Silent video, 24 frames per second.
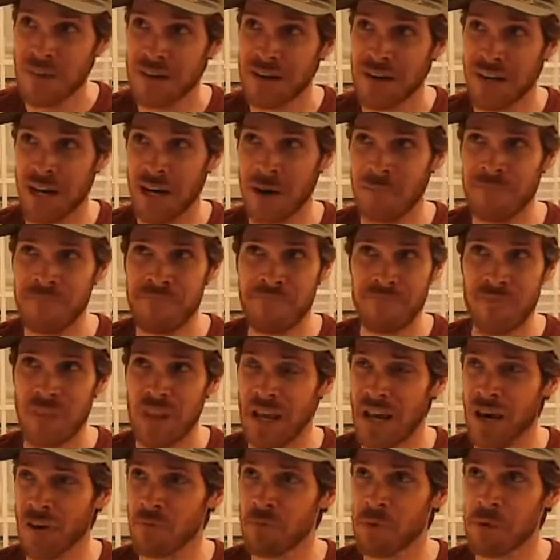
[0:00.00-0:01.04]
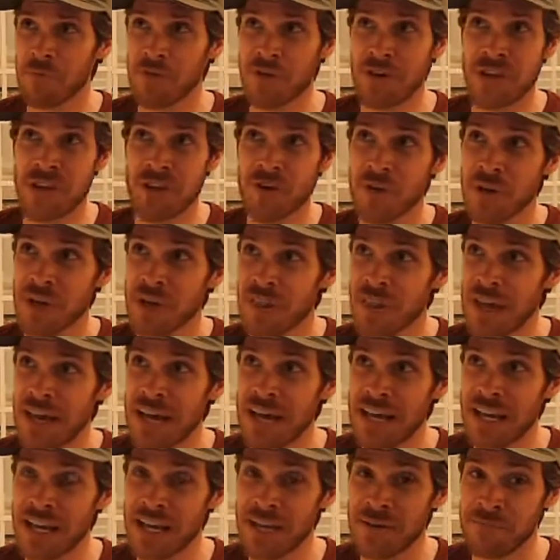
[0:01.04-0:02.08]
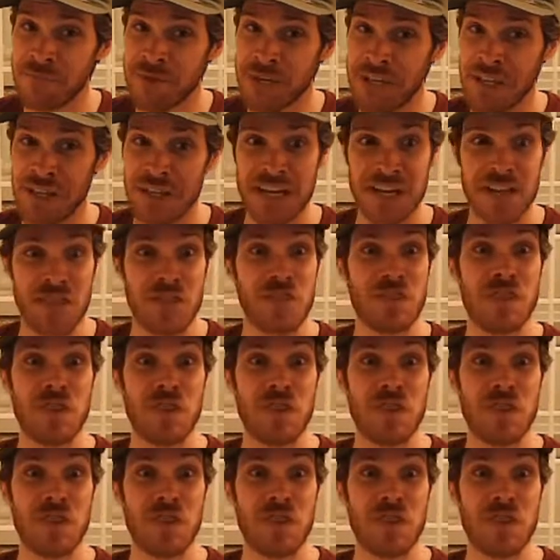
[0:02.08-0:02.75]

I remember hearing that and being like,